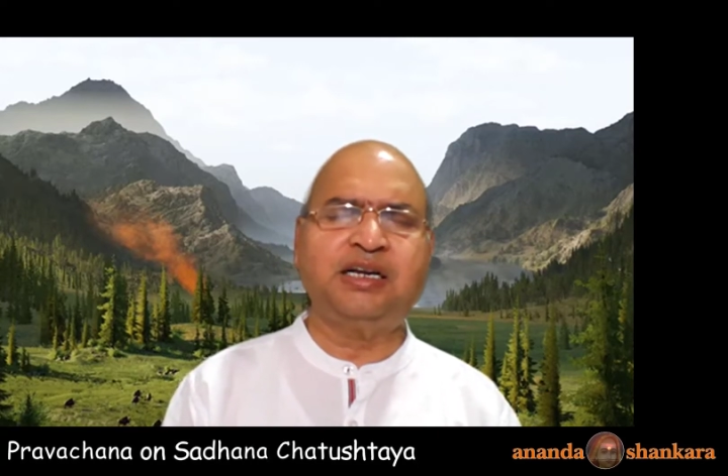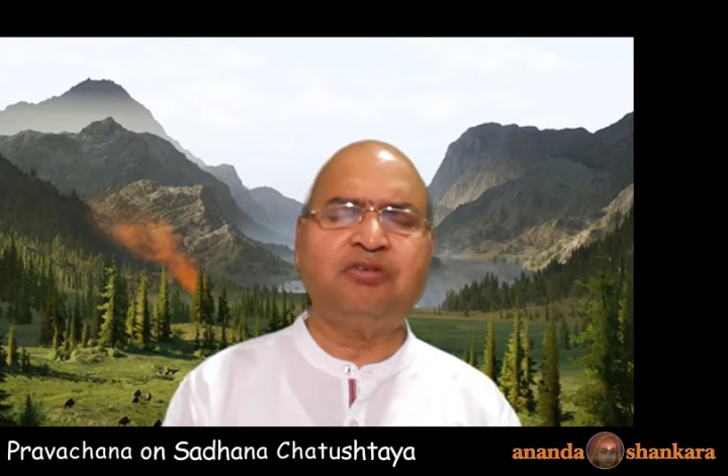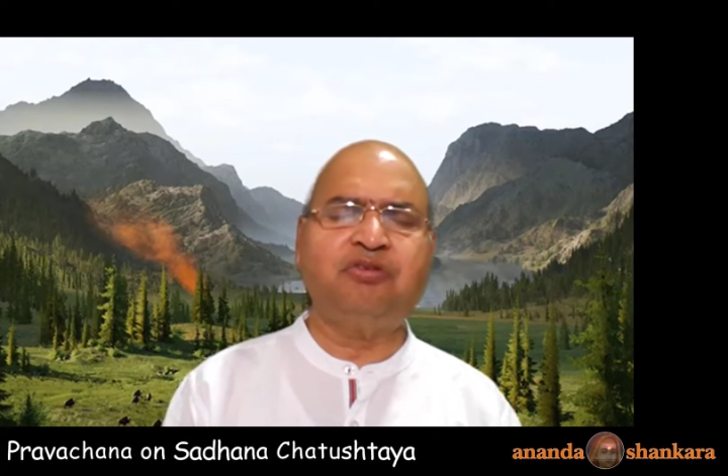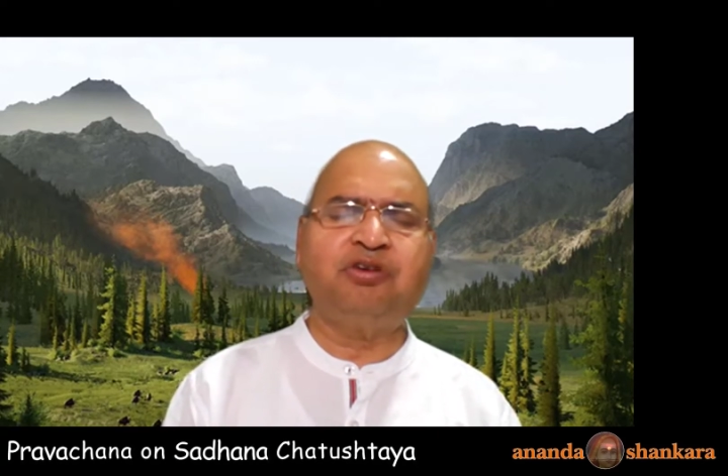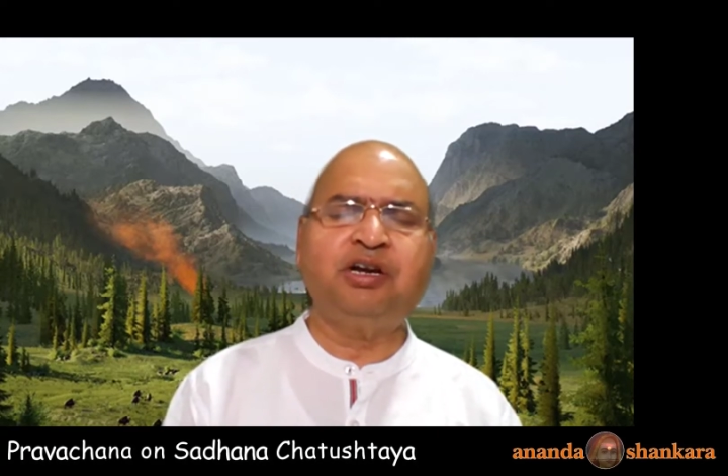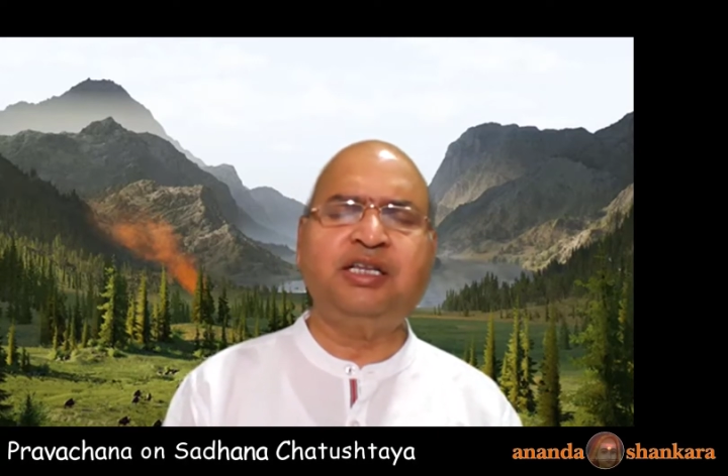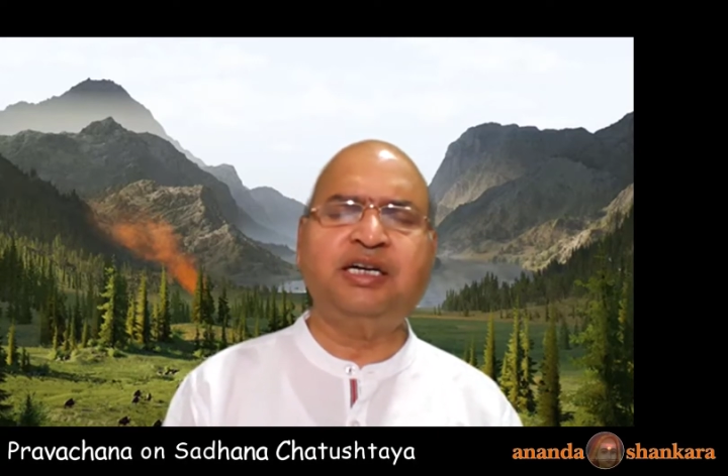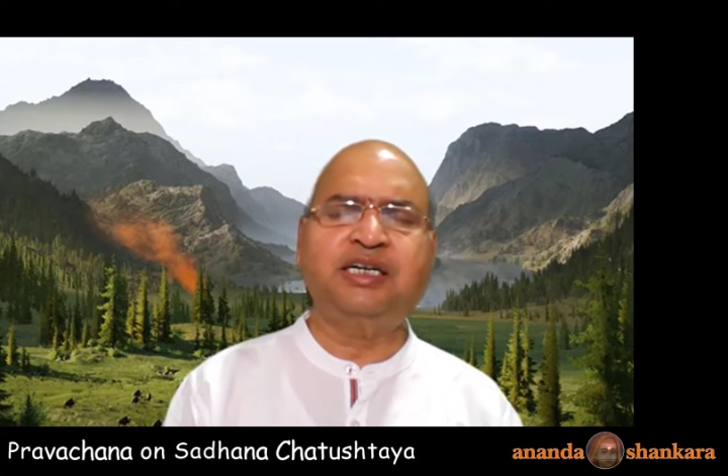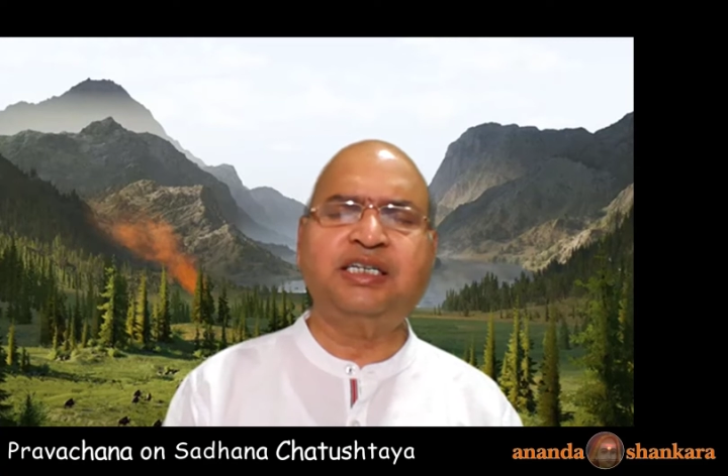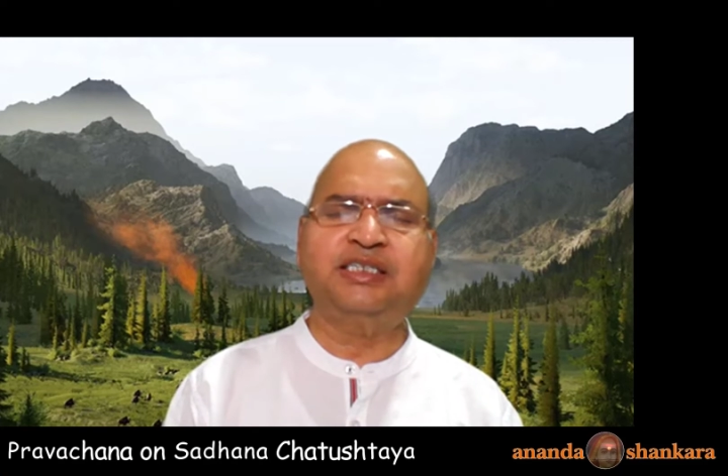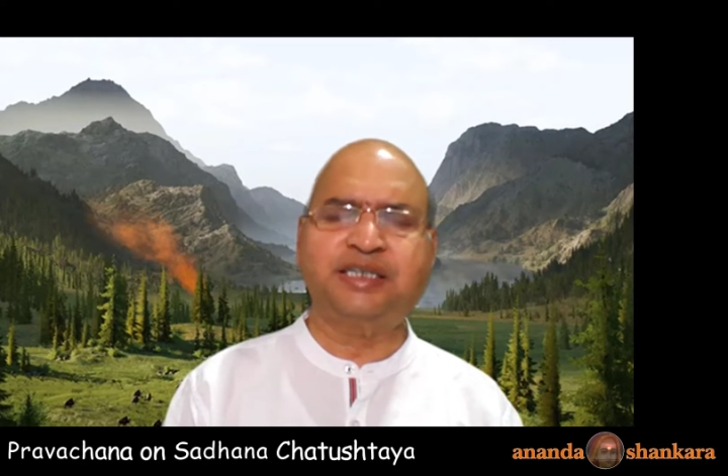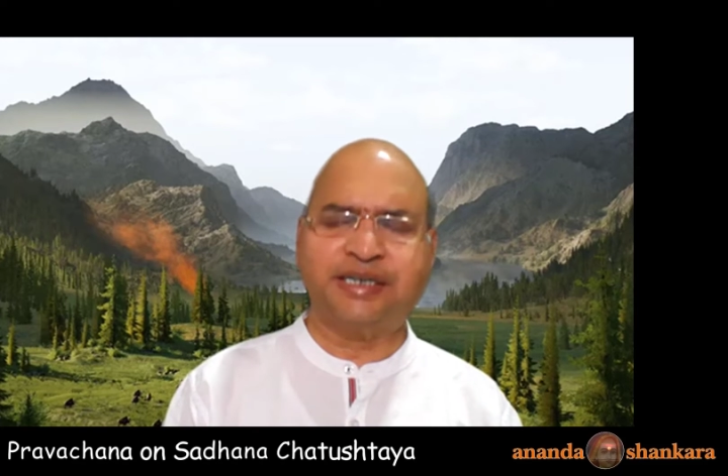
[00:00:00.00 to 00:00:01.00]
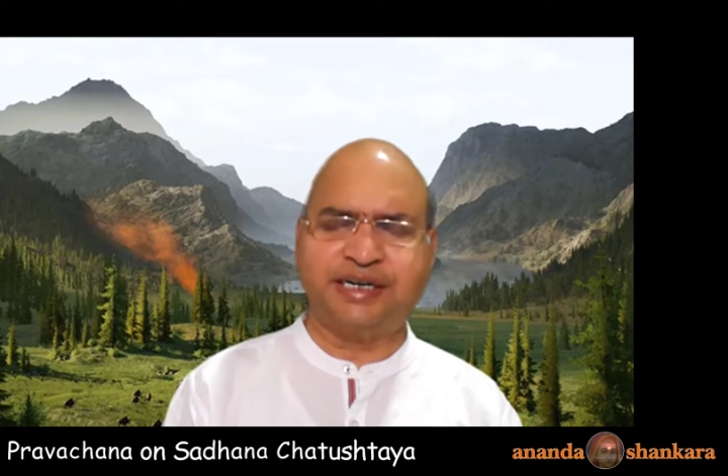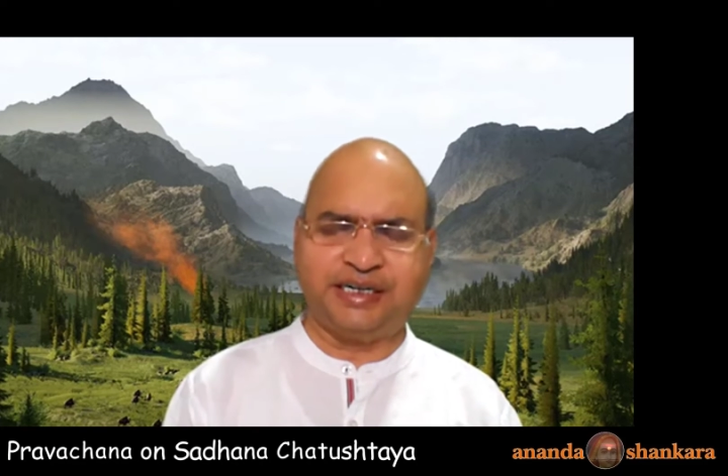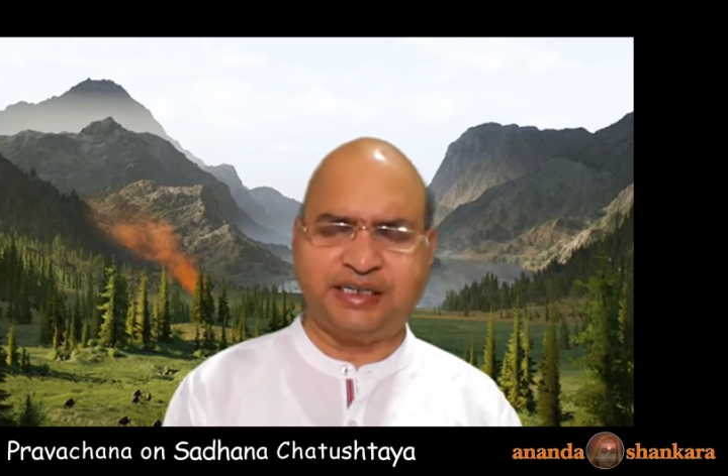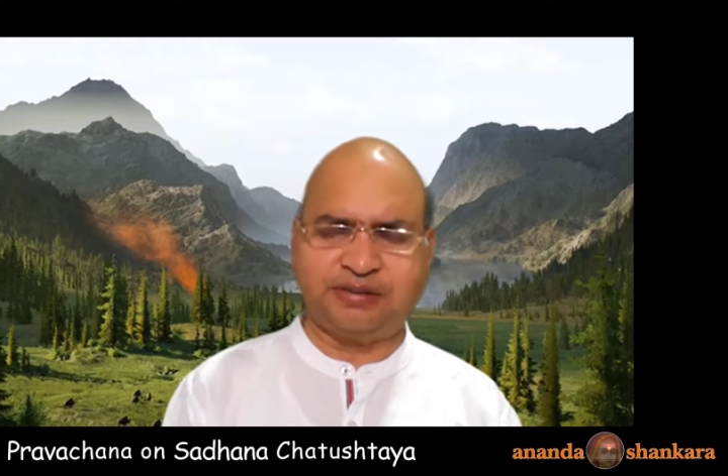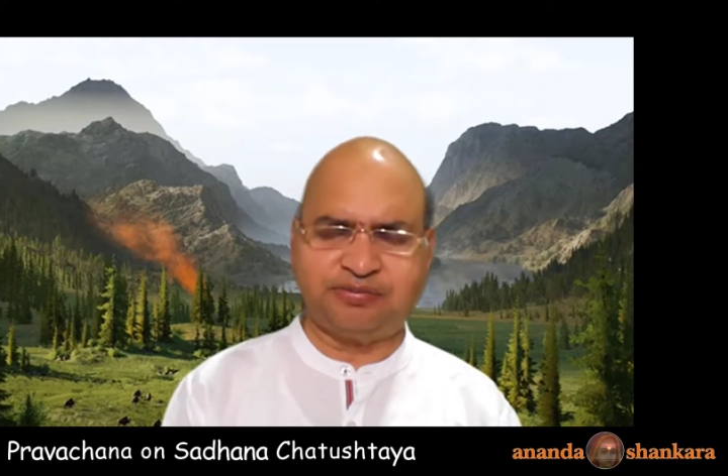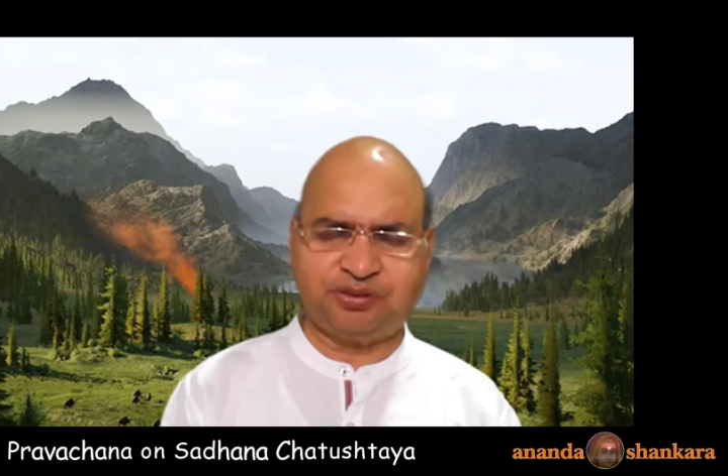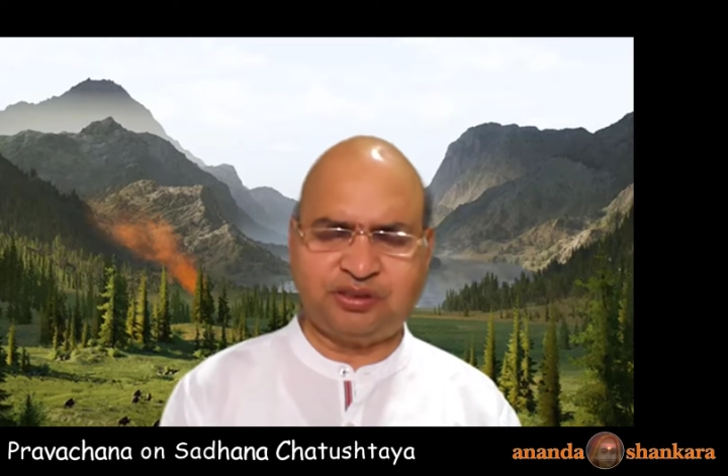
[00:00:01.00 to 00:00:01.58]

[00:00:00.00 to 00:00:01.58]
you feel that is right.